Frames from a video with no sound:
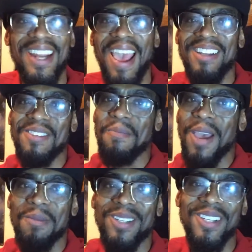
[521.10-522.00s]
in action,
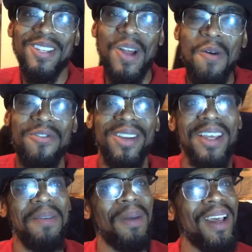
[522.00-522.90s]
baby. So don't
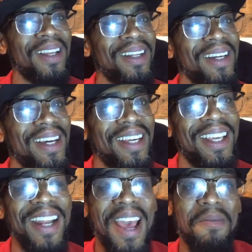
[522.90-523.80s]
forget, man.
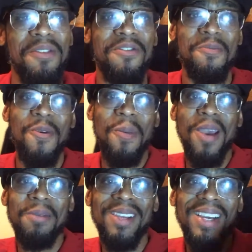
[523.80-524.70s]
Get at me for more,
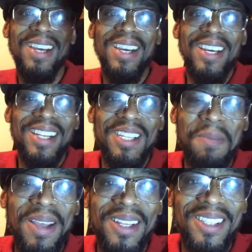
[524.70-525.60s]
baby. Let's
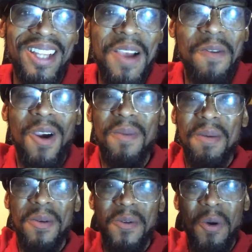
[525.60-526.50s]
make this thing work,
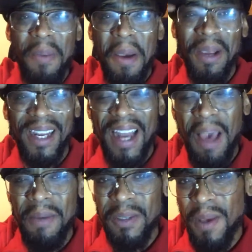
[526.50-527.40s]
baby. Group
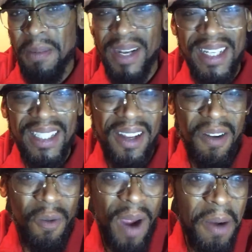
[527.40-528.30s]
economics, baby. Let's get
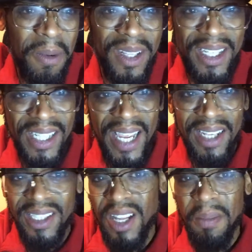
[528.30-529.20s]
it right with this
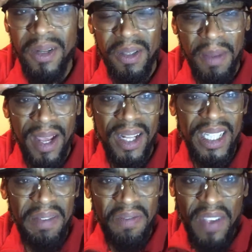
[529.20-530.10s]
second stimulus, man.
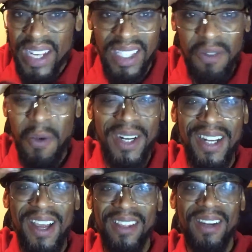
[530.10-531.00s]
Let's invest in one
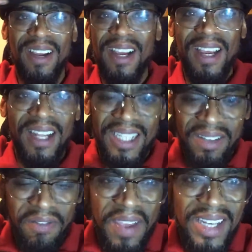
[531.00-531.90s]
another. Let's
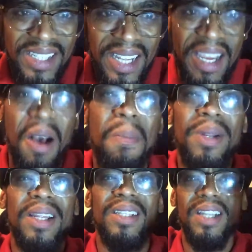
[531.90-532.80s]
invest in
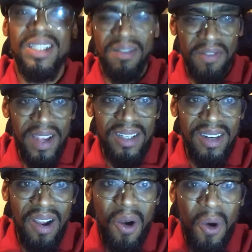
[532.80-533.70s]
companies. Let's invest
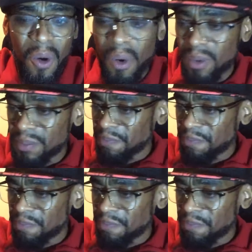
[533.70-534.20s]
in our own,